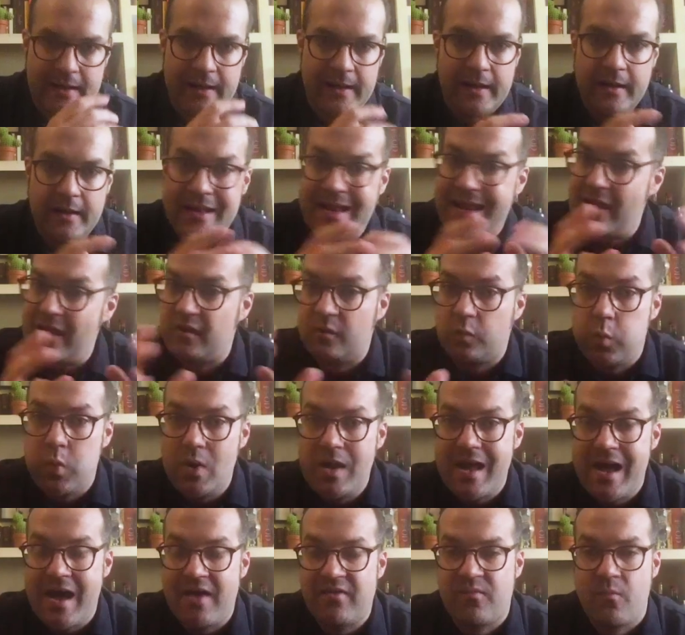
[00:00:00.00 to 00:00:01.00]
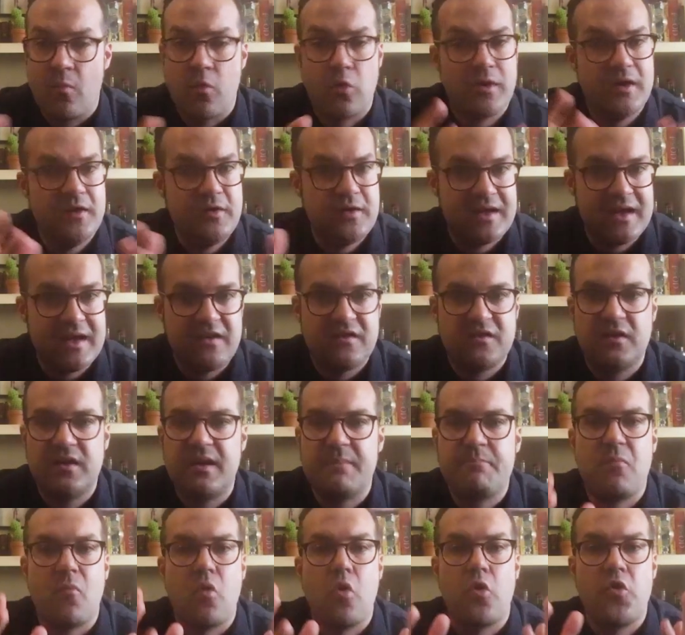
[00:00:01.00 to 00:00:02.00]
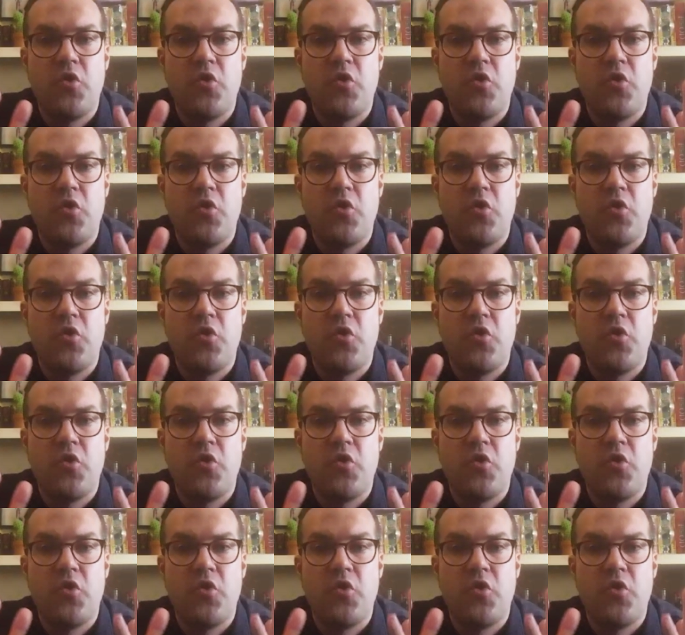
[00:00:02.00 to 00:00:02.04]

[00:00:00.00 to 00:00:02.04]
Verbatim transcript: unless we have more education and more